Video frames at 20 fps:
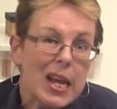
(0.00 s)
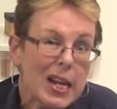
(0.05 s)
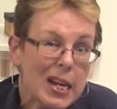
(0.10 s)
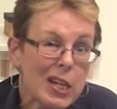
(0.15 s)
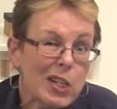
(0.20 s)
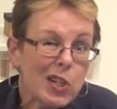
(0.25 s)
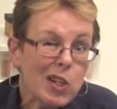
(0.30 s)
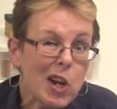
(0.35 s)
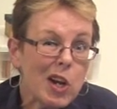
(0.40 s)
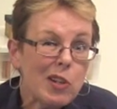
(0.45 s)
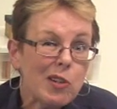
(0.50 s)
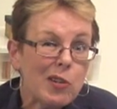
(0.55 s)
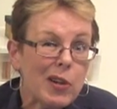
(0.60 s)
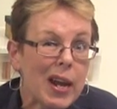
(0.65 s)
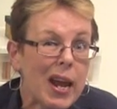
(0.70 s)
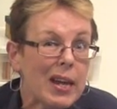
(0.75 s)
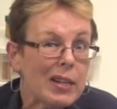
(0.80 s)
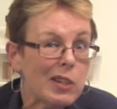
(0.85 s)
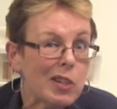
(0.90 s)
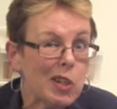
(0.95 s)
Each country
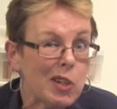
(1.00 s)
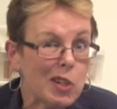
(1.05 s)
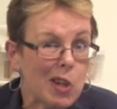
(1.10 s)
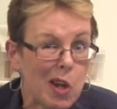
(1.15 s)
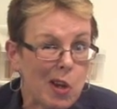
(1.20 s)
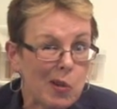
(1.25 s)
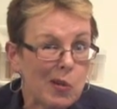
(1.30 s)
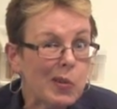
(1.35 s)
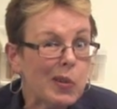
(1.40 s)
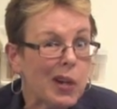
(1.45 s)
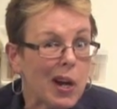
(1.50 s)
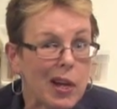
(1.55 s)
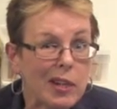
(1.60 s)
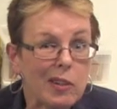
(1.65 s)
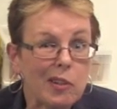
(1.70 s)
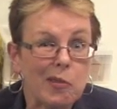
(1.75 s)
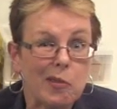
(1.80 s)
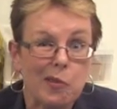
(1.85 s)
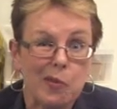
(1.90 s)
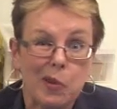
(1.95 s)
has its own
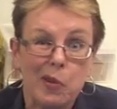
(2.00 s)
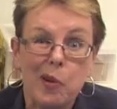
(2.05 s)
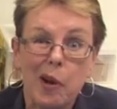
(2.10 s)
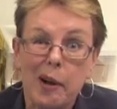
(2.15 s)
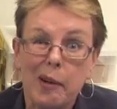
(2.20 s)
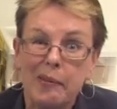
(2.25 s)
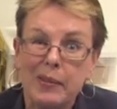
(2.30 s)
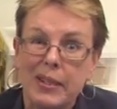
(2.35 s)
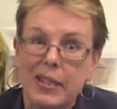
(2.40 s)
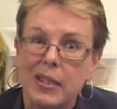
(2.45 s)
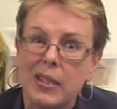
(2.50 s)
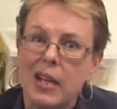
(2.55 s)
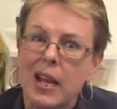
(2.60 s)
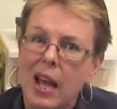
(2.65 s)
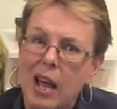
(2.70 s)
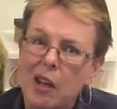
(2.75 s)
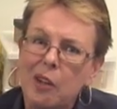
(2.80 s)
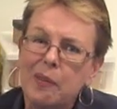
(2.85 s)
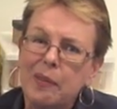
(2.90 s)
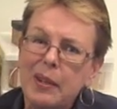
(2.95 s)
customs requirements,
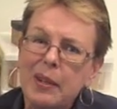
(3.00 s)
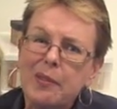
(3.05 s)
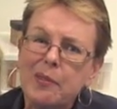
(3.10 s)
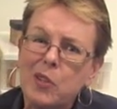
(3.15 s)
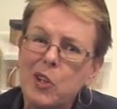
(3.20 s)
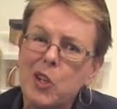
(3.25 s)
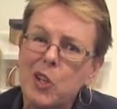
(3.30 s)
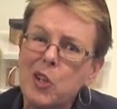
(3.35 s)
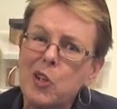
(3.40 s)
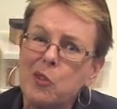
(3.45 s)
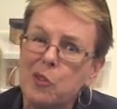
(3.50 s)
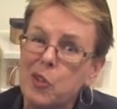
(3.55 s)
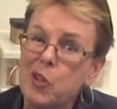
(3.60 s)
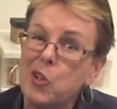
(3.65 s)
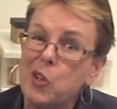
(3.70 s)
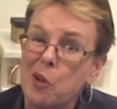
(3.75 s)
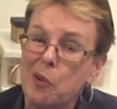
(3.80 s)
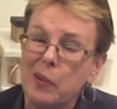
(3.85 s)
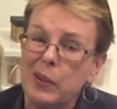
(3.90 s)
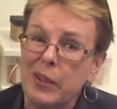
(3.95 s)
and it'll be up to you to
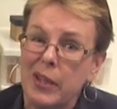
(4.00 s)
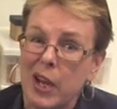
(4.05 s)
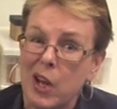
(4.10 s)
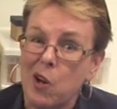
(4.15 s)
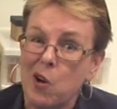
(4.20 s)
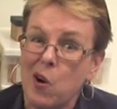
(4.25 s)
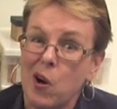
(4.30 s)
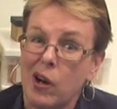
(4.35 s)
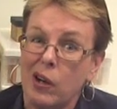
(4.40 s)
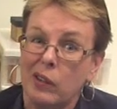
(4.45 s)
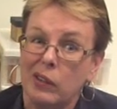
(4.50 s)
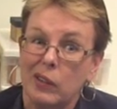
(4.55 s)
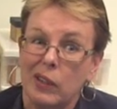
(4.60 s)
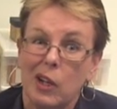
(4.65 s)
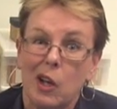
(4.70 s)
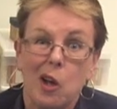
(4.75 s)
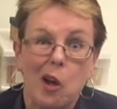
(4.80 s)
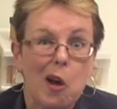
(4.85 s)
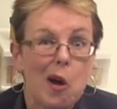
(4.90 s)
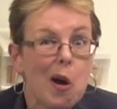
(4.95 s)
know what they are.
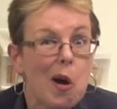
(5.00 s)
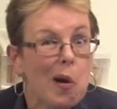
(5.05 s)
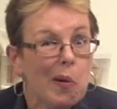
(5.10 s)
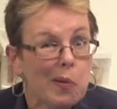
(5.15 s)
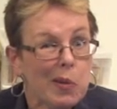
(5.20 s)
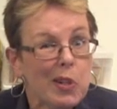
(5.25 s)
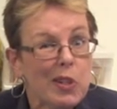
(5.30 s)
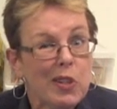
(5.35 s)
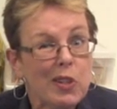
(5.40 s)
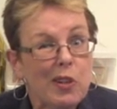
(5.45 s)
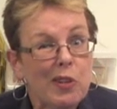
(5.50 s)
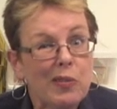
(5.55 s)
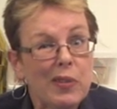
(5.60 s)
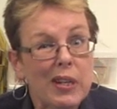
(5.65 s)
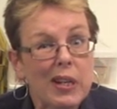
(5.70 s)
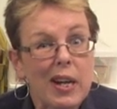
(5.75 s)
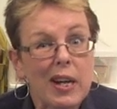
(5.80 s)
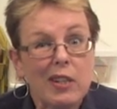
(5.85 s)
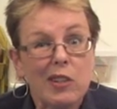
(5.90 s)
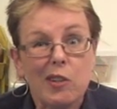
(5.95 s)
We're serving
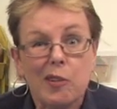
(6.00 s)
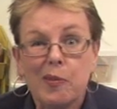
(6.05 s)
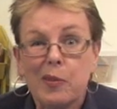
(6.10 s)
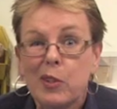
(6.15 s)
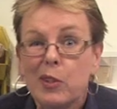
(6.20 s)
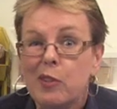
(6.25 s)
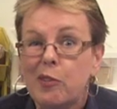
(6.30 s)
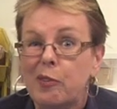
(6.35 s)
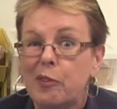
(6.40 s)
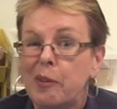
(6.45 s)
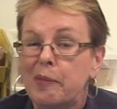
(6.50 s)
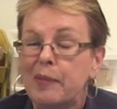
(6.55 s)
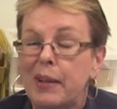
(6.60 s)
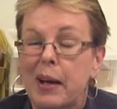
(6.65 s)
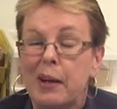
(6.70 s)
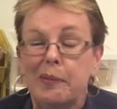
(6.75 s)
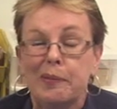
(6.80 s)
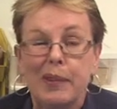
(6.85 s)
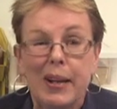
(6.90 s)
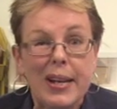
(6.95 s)
customers from
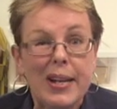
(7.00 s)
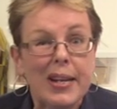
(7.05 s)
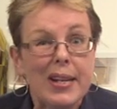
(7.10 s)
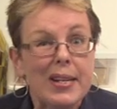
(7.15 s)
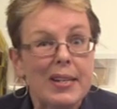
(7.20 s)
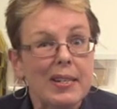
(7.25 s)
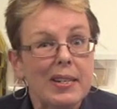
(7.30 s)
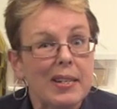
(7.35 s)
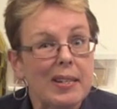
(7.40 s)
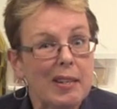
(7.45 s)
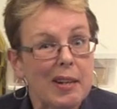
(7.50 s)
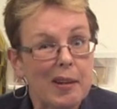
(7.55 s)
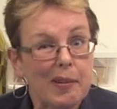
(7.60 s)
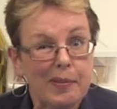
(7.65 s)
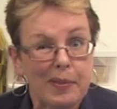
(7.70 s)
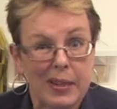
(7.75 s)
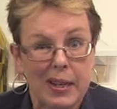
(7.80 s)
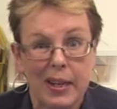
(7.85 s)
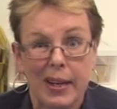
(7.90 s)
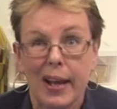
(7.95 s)
Albania to
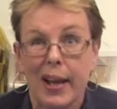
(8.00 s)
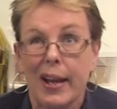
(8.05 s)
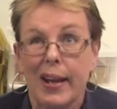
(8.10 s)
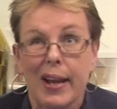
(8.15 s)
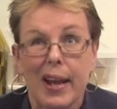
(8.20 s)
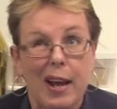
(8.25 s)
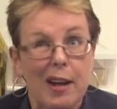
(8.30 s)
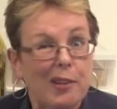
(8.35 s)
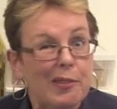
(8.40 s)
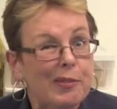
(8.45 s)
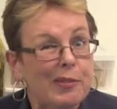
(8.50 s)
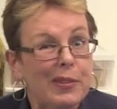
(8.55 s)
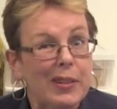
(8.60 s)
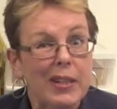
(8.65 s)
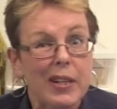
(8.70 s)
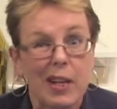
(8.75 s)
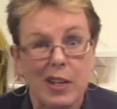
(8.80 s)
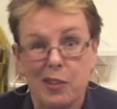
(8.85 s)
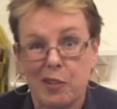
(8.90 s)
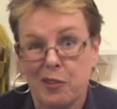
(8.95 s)
Zambia, and every
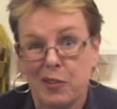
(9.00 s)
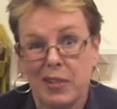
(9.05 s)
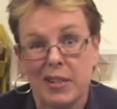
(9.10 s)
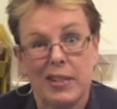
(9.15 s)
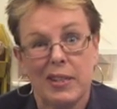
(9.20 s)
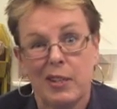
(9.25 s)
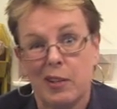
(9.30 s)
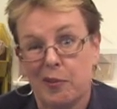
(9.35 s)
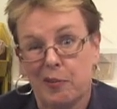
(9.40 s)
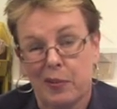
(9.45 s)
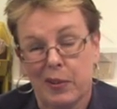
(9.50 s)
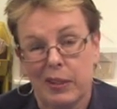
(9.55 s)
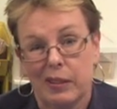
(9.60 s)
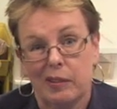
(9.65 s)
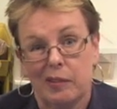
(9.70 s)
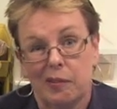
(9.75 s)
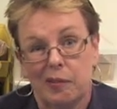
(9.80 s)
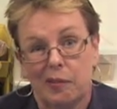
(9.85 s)
country is different.